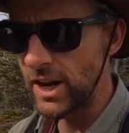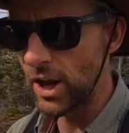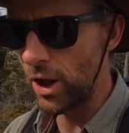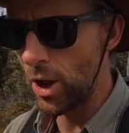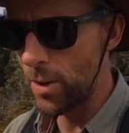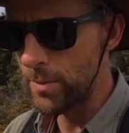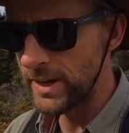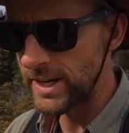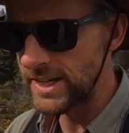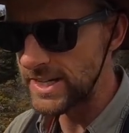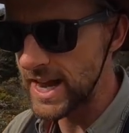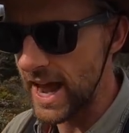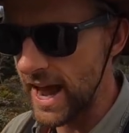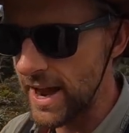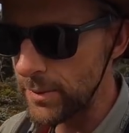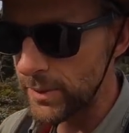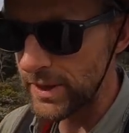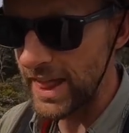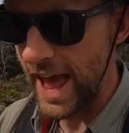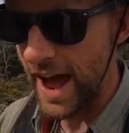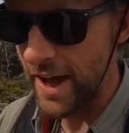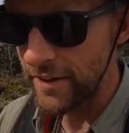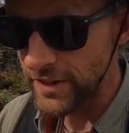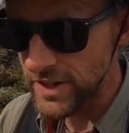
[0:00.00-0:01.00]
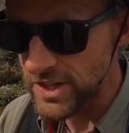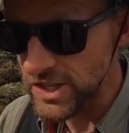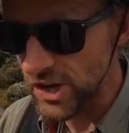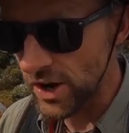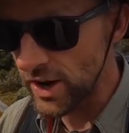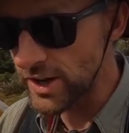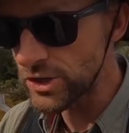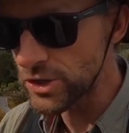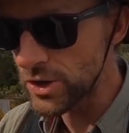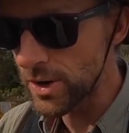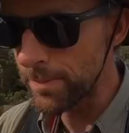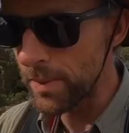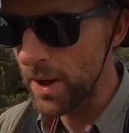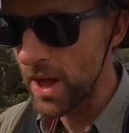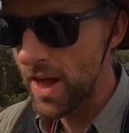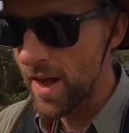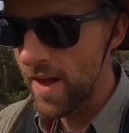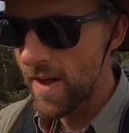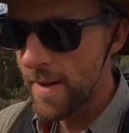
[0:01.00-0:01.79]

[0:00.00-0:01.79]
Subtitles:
kilometer day without the side trip.